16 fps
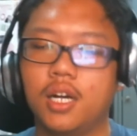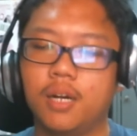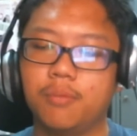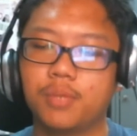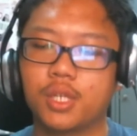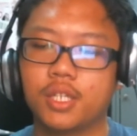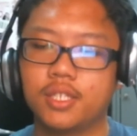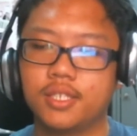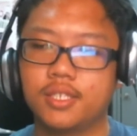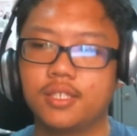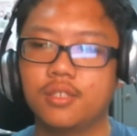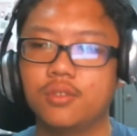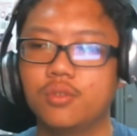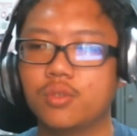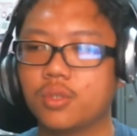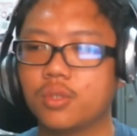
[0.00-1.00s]
because
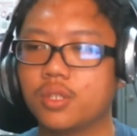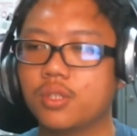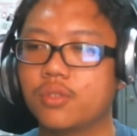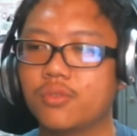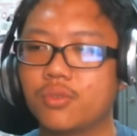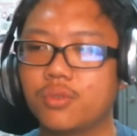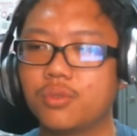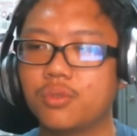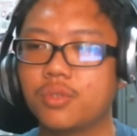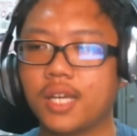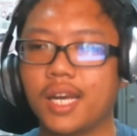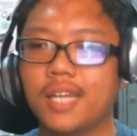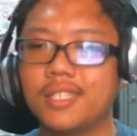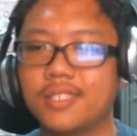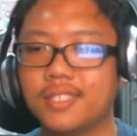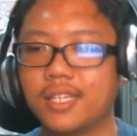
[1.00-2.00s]
you
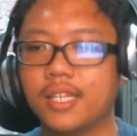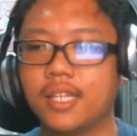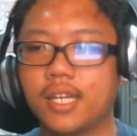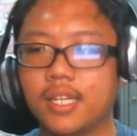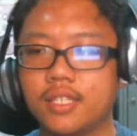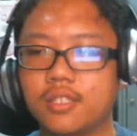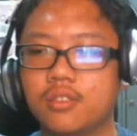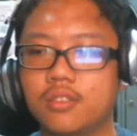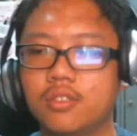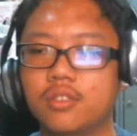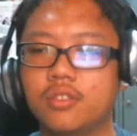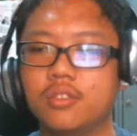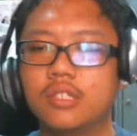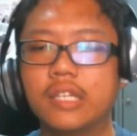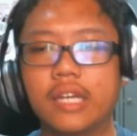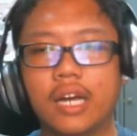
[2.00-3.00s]
can say that
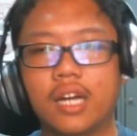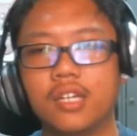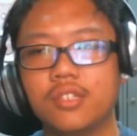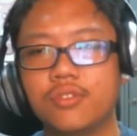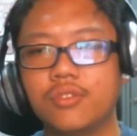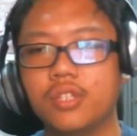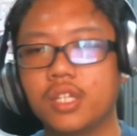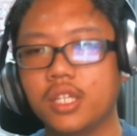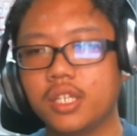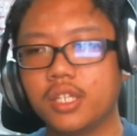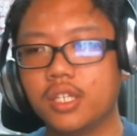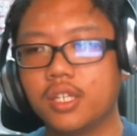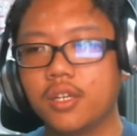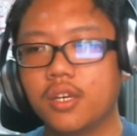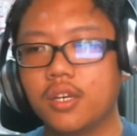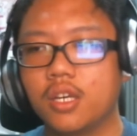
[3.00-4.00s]
they aren't
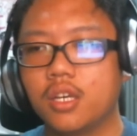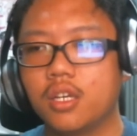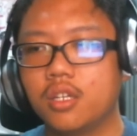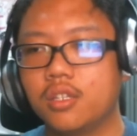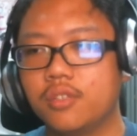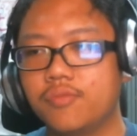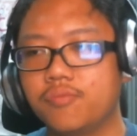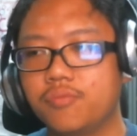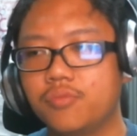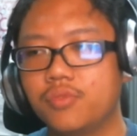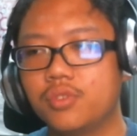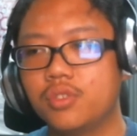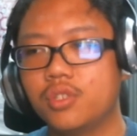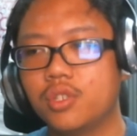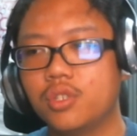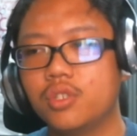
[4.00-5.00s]
really
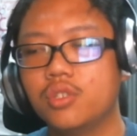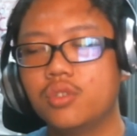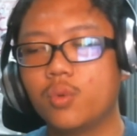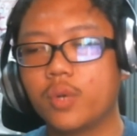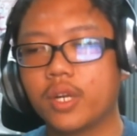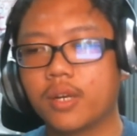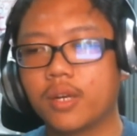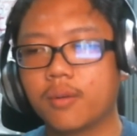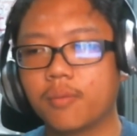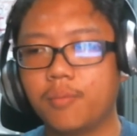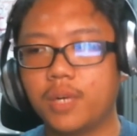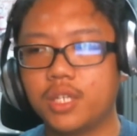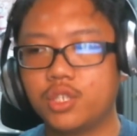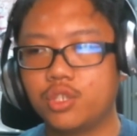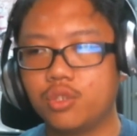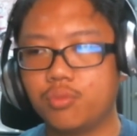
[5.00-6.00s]
doing
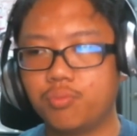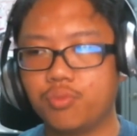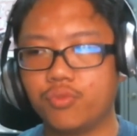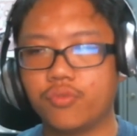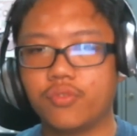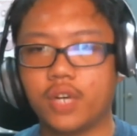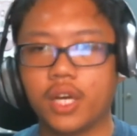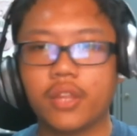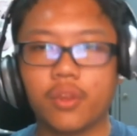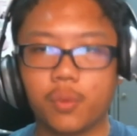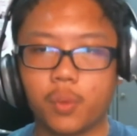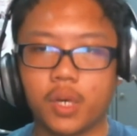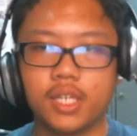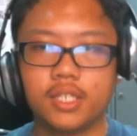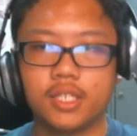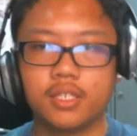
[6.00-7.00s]
much to prove
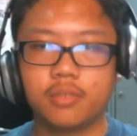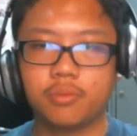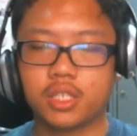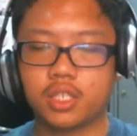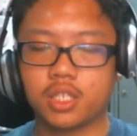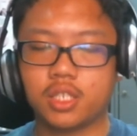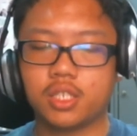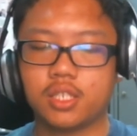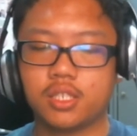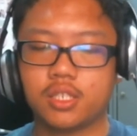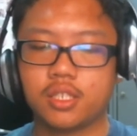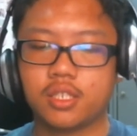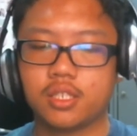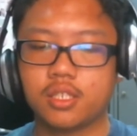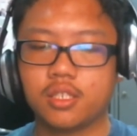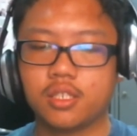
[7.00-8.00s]
otherwise, because